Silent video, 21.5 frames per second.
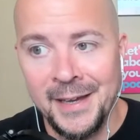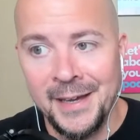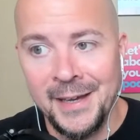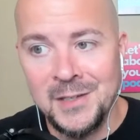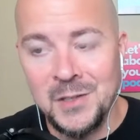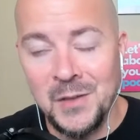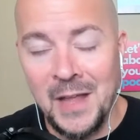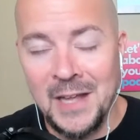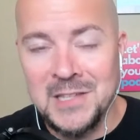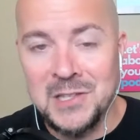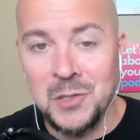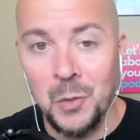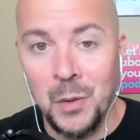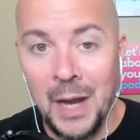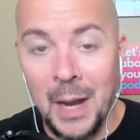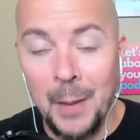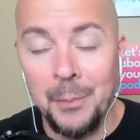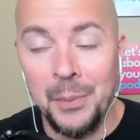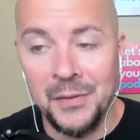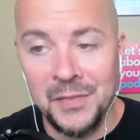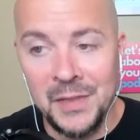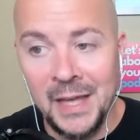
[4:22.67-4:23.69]
So that's the way I
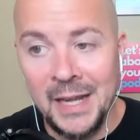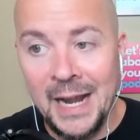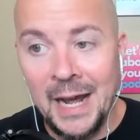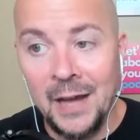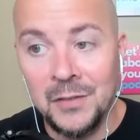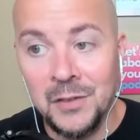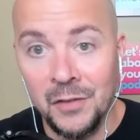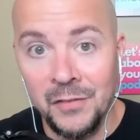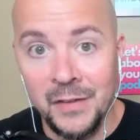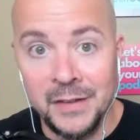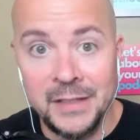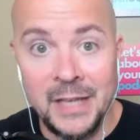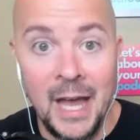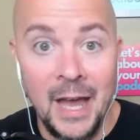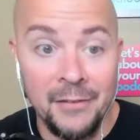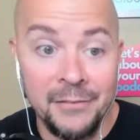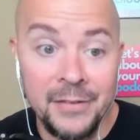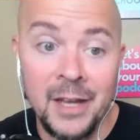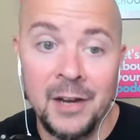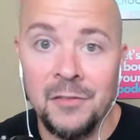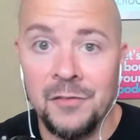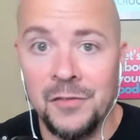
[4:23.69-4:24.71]
put that out there. Like, I've
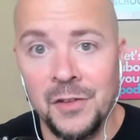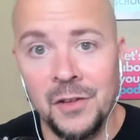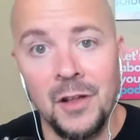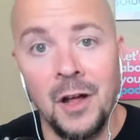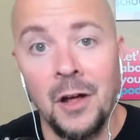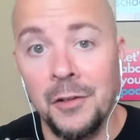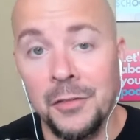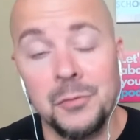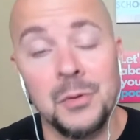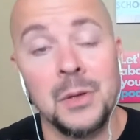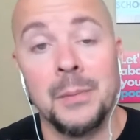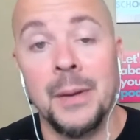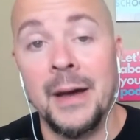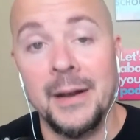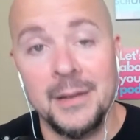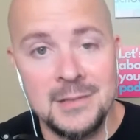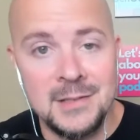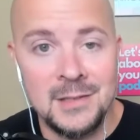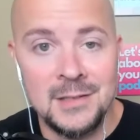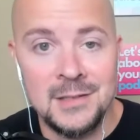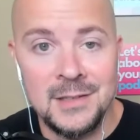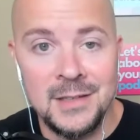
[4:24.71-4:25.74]
got to fill all 3
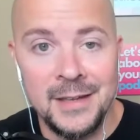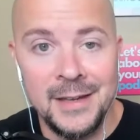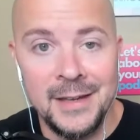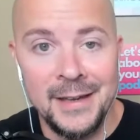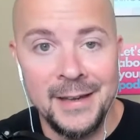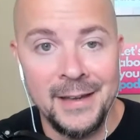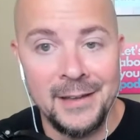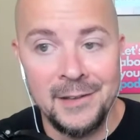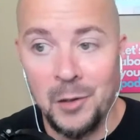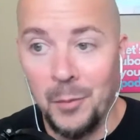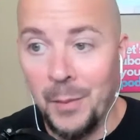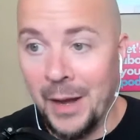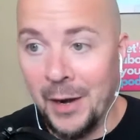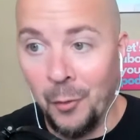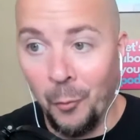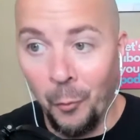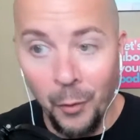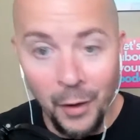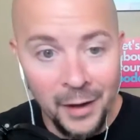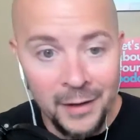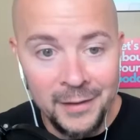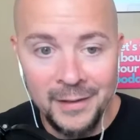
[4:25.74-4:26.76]
boxes. No matter
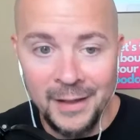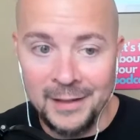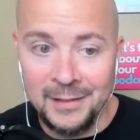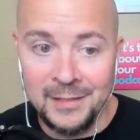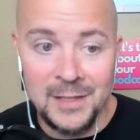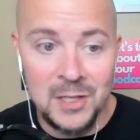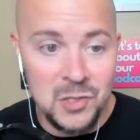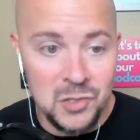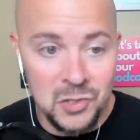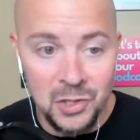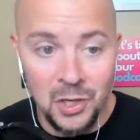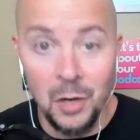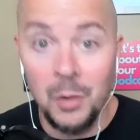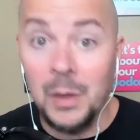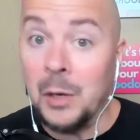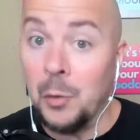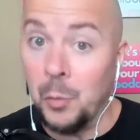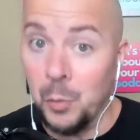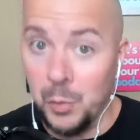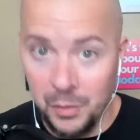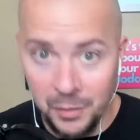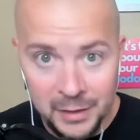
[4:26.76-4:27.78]
what, like this show, it
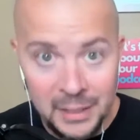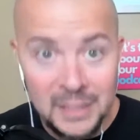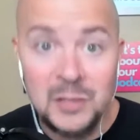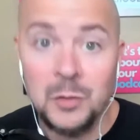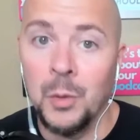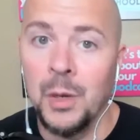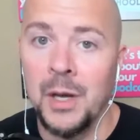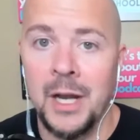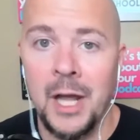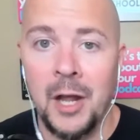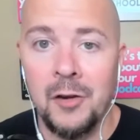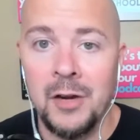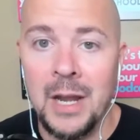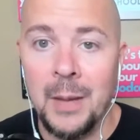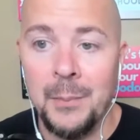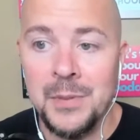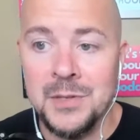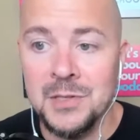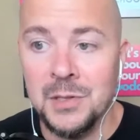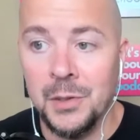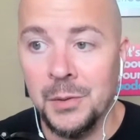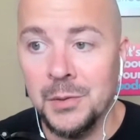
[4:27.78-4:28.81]
will get to 100
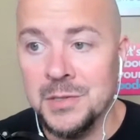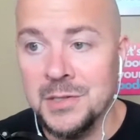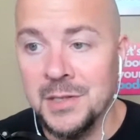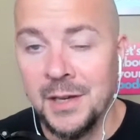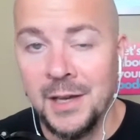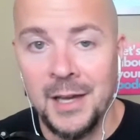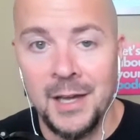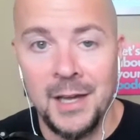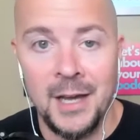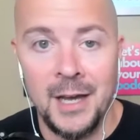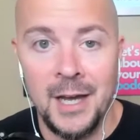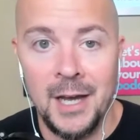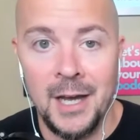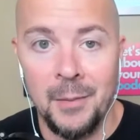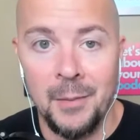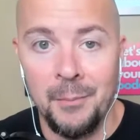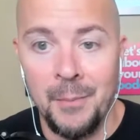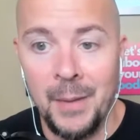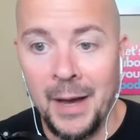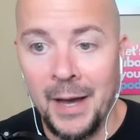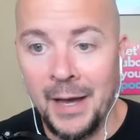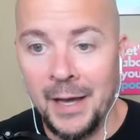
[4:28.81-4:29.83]
episodes.
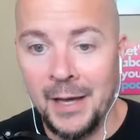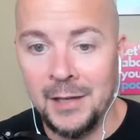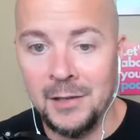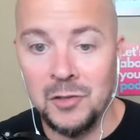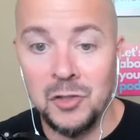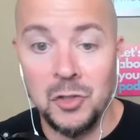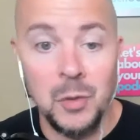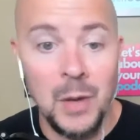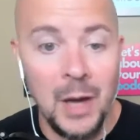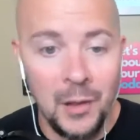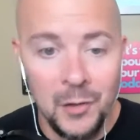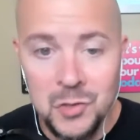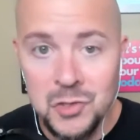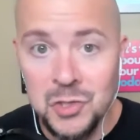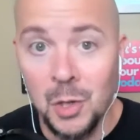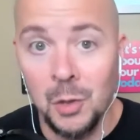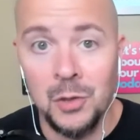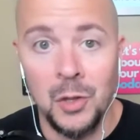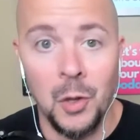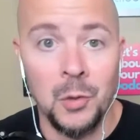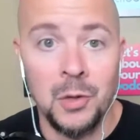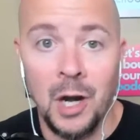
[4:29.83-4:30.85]
My new health show,
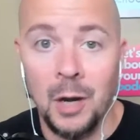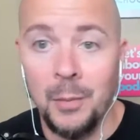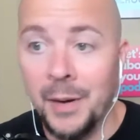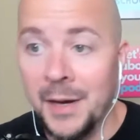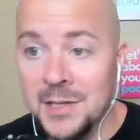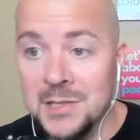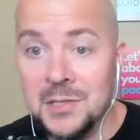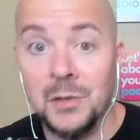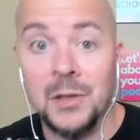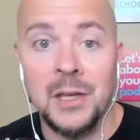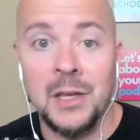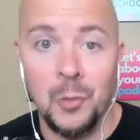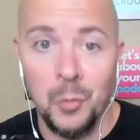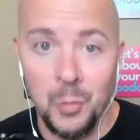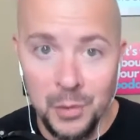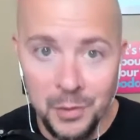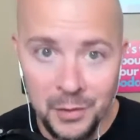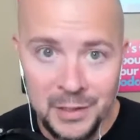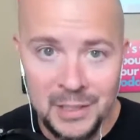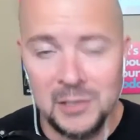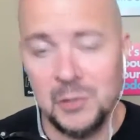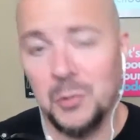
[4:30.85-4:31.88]
Low Carb Hustle, it
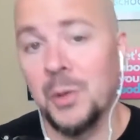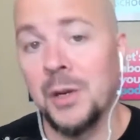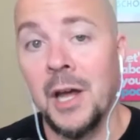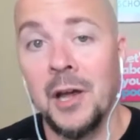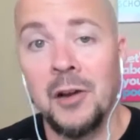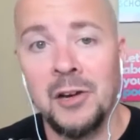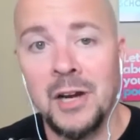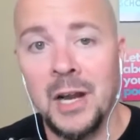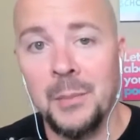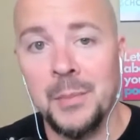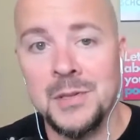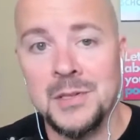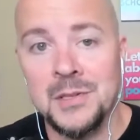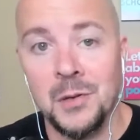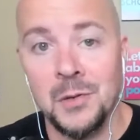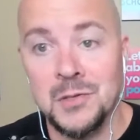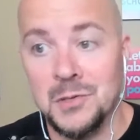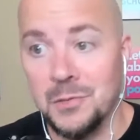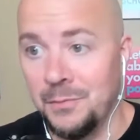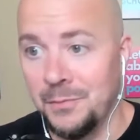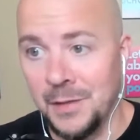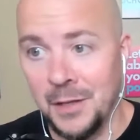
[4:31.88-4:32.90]
will get to 100
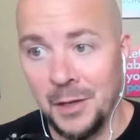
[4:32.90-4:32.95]
episodes.